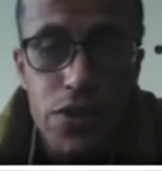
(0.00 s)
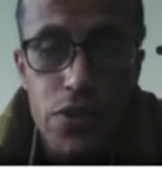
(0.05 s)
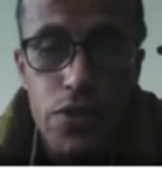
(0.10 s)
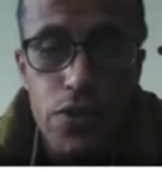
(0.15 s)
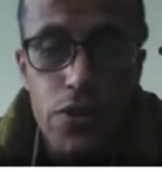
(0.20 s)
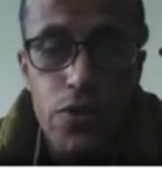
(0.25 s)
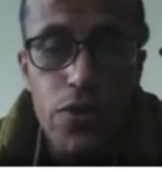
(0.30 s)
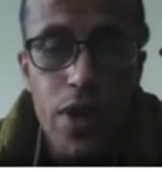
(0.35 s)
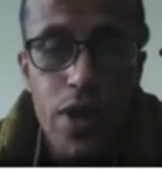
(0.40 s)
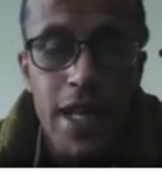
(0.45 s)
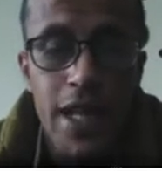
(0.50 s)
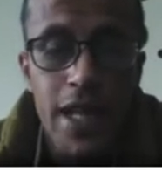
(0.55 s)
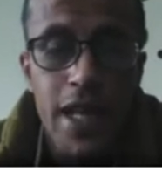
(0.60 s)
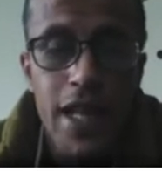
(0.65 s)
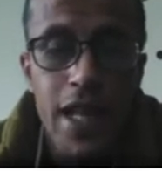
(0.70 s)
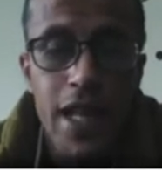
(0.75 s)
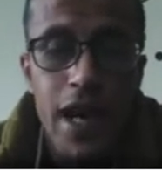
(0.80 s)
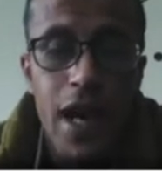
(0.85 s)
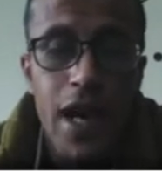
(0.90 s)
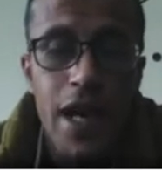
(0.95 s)
to
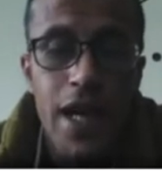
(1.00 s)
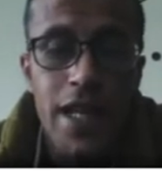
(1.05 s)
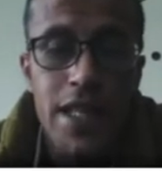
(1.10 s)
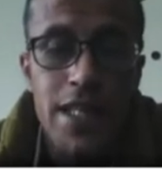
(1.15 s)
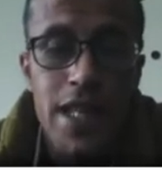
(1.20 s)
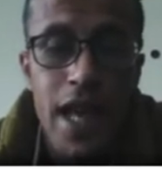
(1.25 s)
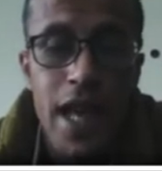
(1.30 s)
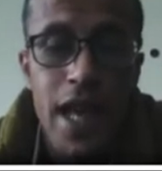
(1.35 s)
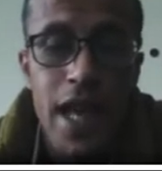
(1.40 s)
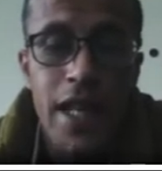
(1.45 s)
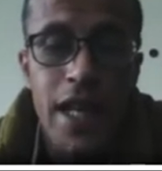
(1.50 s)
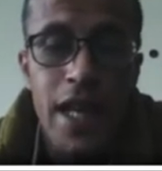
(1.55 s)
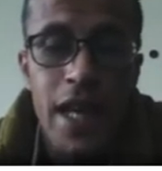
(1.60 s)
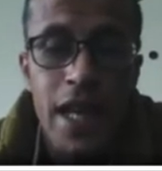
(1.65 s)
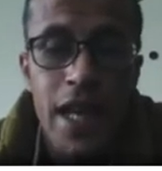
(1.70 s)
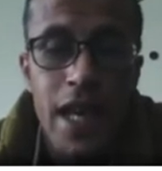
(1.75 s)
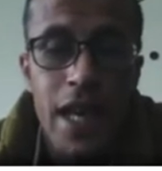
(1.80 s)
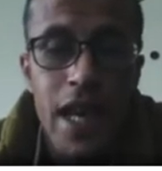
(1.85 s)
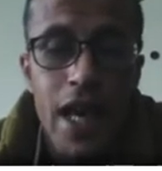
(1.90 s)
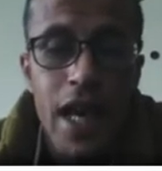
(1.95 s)
analyze any